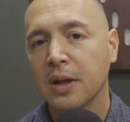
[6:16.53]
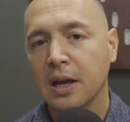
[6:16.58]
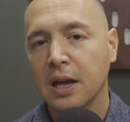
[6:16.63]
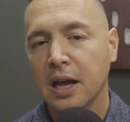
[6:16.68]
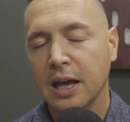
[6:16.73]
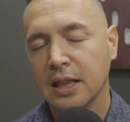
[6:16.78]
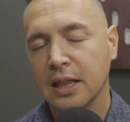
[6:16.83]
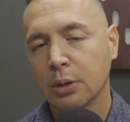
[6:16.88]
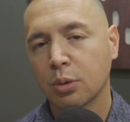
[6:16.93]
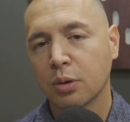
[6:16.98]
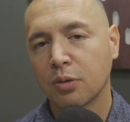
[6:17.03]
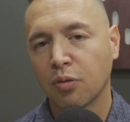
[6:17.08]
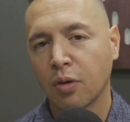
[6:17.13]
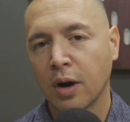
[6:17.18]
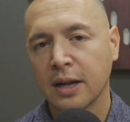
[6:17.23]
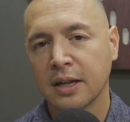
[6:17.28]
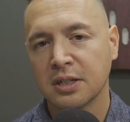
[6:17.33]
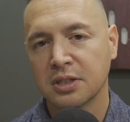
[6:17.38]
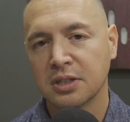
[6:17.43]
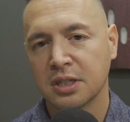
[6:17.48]
and they would
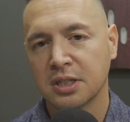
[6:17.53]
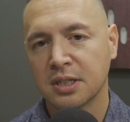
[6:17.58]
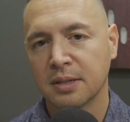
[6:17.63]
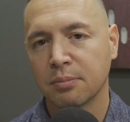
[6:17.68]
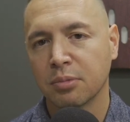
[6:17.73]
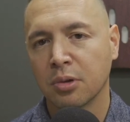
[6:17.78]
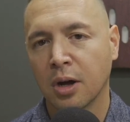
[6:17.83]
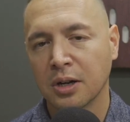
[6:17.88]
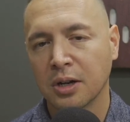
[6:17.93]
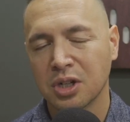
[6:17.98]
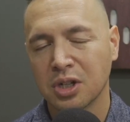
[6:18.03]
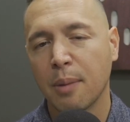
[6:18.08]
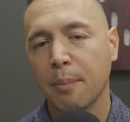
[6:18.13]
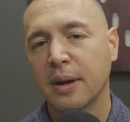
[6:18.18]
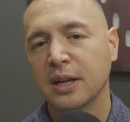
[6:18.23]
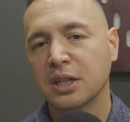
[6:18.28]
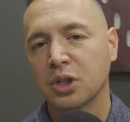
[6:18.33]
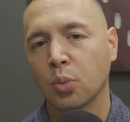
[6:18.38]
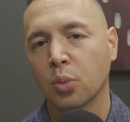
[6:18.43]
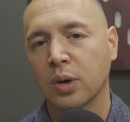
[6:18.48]
write consistent blogs. I'll
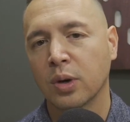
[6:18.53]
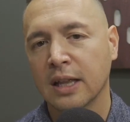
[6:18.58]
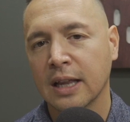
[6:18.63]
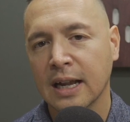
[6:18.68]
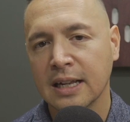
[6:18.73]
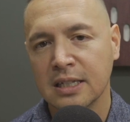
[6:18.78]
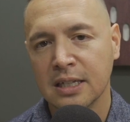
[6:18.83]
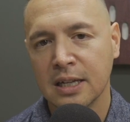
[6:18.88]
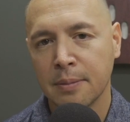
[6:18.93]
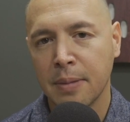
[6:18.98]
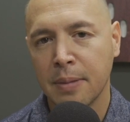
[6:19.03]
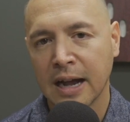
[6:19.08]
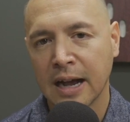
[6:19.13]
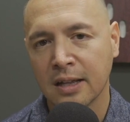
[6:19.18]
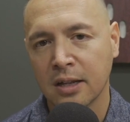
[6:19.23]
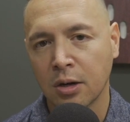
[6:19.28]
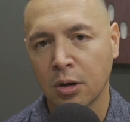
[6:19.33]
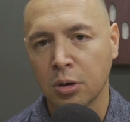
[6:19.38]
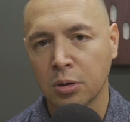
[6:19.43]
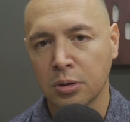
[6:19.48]
mention one that I did back in
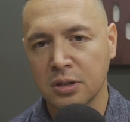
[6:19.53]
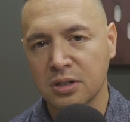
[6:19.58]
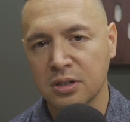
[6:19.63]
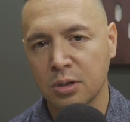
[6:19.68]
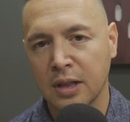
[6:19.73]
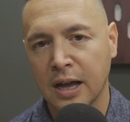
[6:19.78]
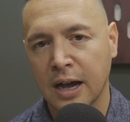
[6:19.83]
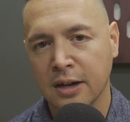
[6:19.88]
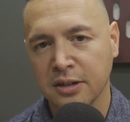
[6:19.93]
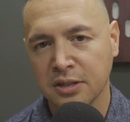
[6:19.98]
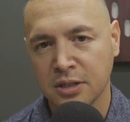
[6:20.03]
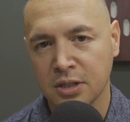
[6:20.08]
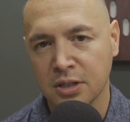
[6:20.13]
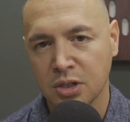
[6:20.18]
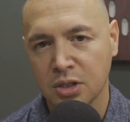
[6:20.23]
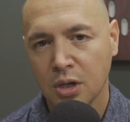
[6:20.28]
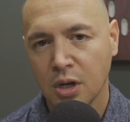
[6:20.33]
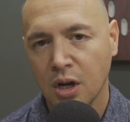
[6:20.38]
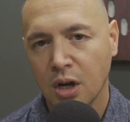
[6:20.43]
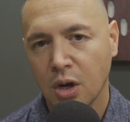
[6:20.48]
the early 2000s,
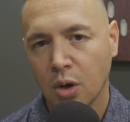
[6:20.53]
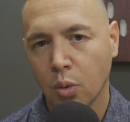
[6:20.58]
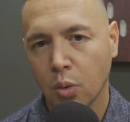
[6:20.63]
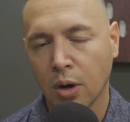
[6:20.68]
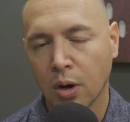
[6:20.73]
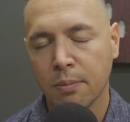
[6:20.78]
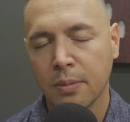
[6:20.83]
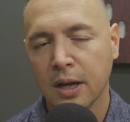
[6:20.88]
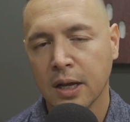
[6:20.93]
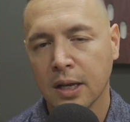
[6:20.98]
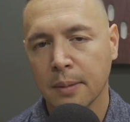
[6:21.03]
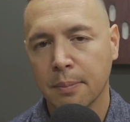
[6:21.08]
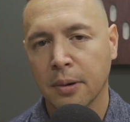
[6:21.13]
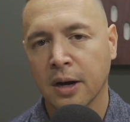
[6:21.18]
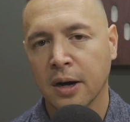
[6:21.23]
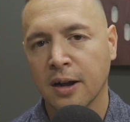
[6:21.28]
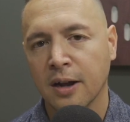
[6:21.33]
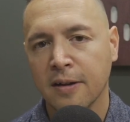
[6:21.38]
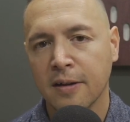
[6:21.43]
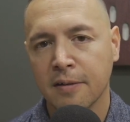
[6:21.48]
where me and a
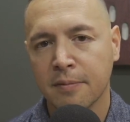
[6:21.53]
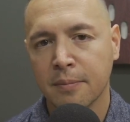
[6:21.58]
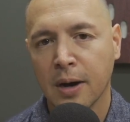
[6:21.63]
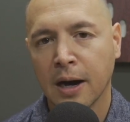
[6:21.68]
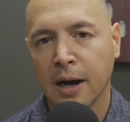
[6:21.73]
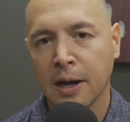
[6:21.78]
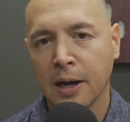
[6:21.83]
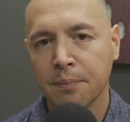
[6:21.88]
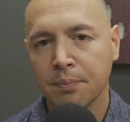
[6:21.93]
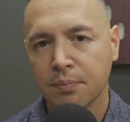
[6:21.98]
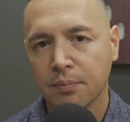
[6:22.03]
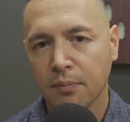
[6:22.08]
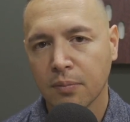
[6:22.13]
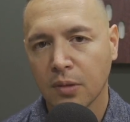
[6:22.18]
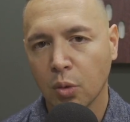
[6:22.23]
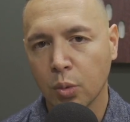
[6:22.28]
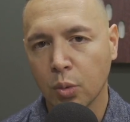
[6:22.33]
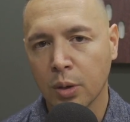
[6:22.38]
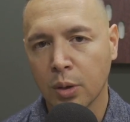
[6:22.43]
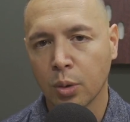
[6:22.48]
buddy of mine,
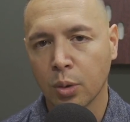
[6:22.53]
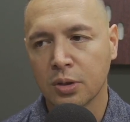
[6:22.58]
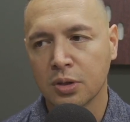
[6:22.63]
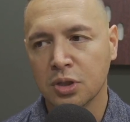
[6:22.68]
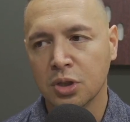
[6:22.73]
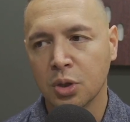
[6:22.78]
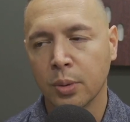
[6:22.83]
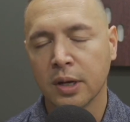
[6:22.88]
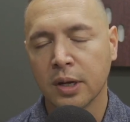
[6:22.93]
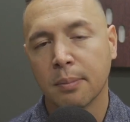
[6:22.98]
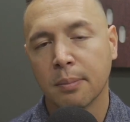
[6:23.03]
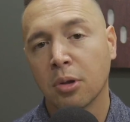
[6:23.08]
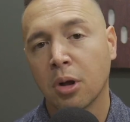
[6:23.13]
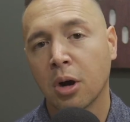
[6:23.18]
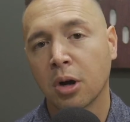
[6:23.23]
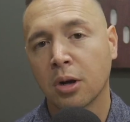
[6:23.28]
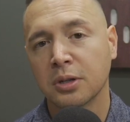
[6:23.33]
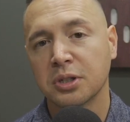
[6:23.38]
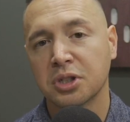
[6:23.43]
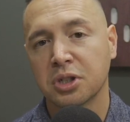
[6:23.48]
we were doing a
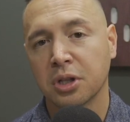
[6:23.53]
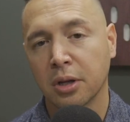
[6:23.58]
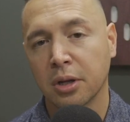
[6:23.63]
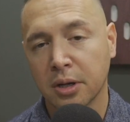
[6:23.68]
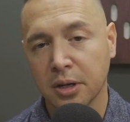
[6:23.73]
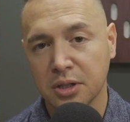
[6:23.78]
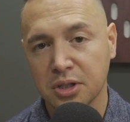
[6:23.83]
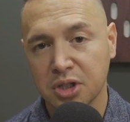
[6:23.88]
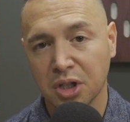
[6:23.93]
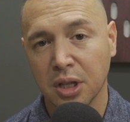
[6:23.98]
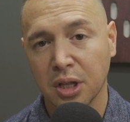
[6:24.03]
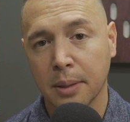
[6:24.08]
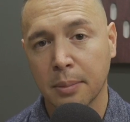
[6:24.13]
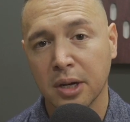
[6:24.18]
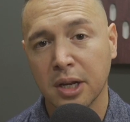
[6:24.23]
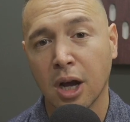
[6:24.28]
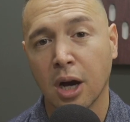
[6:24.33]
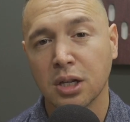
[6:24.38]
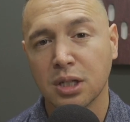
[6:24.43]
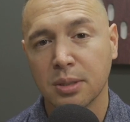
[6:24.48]
blog on
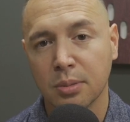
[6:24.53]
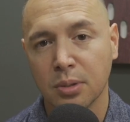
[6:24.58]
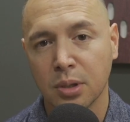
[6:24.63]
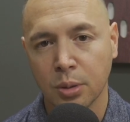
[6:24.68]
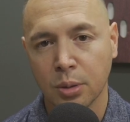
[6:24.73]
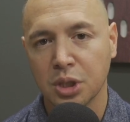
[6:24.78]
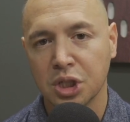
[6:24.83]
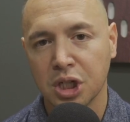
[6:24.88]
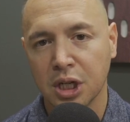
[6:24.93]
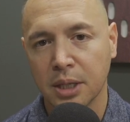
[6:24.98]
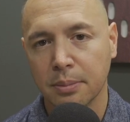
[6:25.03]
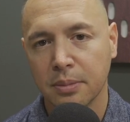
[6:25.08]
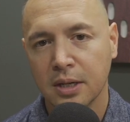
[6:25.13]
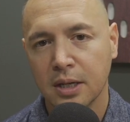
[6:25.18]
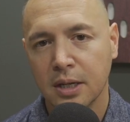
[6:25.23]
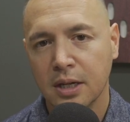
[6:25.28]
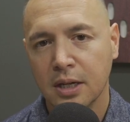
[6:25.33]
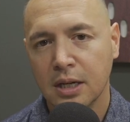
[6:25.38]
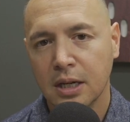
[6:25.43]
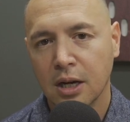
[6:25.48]
celebrity entrepreneurship.
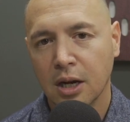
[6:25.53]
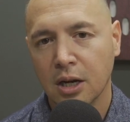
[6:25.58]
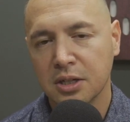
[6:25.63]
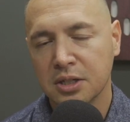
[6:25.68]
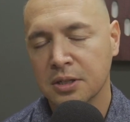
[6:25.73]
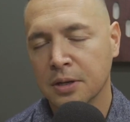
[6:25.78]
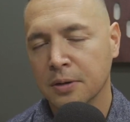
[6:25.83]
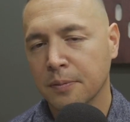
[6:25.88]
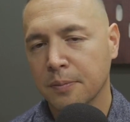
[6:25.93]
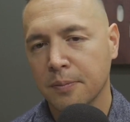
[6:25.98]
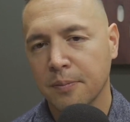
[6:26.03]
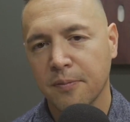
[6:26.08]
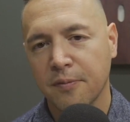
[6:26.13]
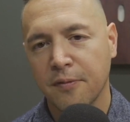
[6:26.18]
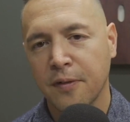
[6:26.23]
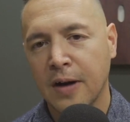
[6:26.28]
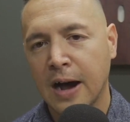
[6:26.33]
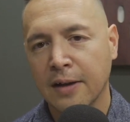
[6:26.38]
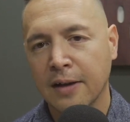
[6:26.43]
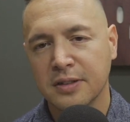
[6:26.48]
So
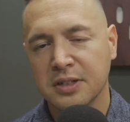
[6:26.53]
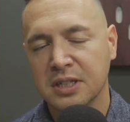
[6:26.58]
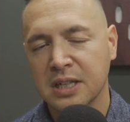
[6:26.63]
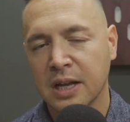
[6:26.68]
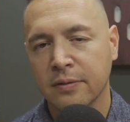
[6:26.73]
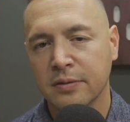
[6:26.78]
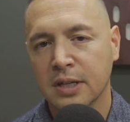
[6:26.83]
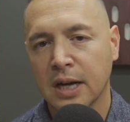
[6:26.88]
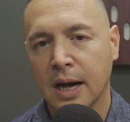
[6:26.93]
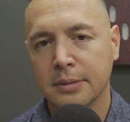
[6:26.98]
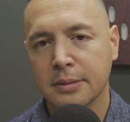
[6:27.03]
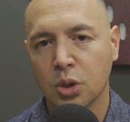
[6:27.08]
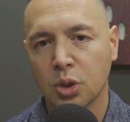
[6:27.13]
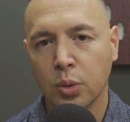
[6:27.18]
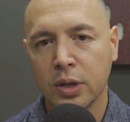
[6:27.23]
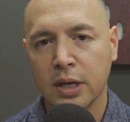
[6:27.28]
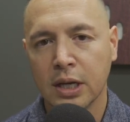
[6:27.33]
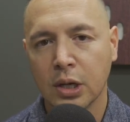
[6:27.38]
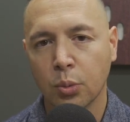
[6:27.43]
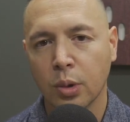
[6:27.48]
5 to 7 times a
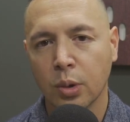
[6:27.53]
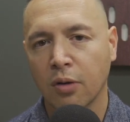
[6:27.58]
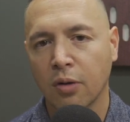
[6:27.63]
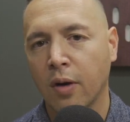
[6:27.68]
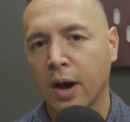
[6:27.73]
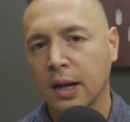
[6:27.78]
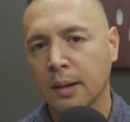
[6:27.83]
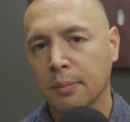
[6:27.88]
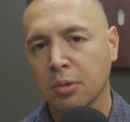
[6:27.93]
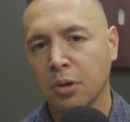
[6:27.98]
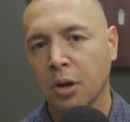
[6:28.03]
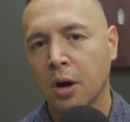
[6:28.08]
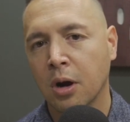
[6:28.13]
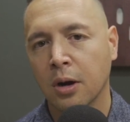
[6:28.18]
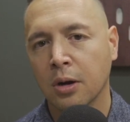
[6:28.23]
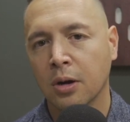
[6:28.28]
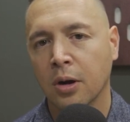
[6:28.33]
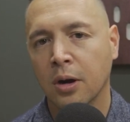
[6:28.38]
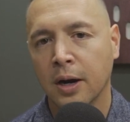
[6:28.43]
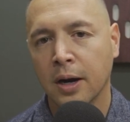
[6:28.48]
week, we were writing a
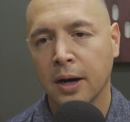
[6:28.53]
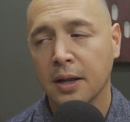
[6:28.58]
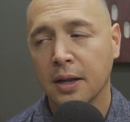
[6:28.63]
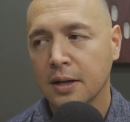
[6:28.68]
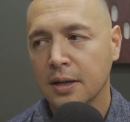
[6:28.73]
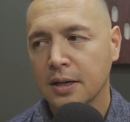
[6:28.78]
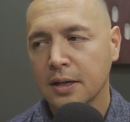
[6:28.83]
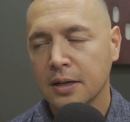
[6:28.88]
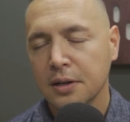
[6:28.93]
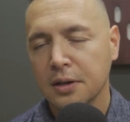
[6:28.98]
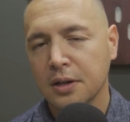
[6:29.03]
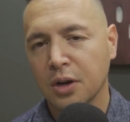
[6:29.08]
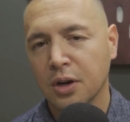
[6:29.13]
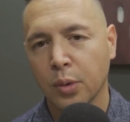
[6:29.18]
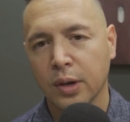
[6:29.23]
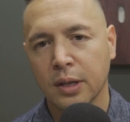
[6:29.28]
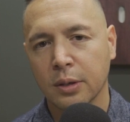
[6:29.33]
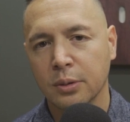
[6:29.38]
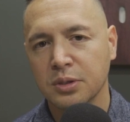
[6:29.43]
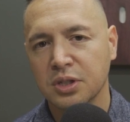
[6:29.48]
blog on,
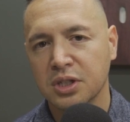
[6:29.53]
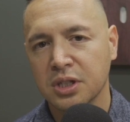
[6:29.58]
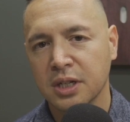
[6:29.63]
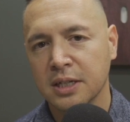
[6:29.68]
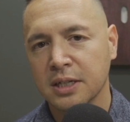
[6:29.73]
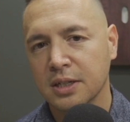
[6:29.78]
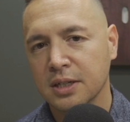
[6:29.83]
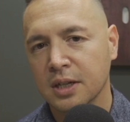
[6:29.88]
whether it was like